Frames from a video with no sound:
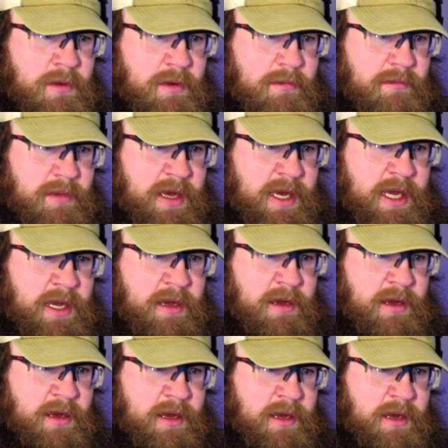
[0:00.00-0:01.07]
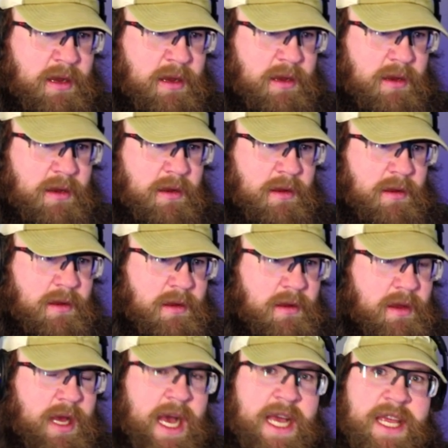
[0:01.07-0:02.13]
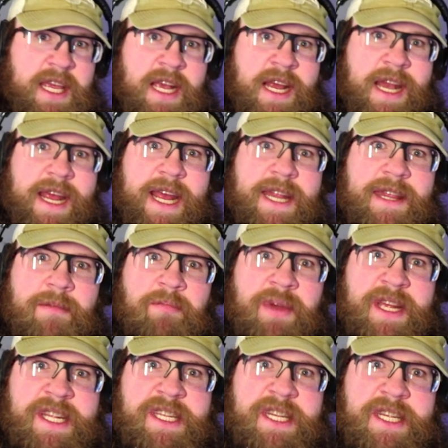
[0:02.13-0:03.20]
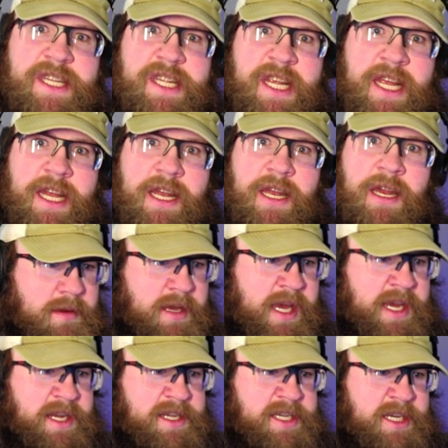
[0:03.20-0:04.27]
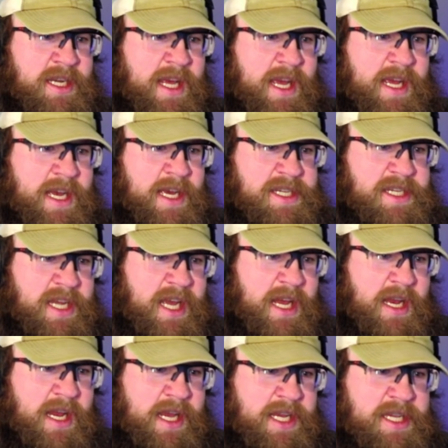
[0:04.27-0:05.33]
my God. How you gonna get the pistons in? Okay, see, like I said, it's a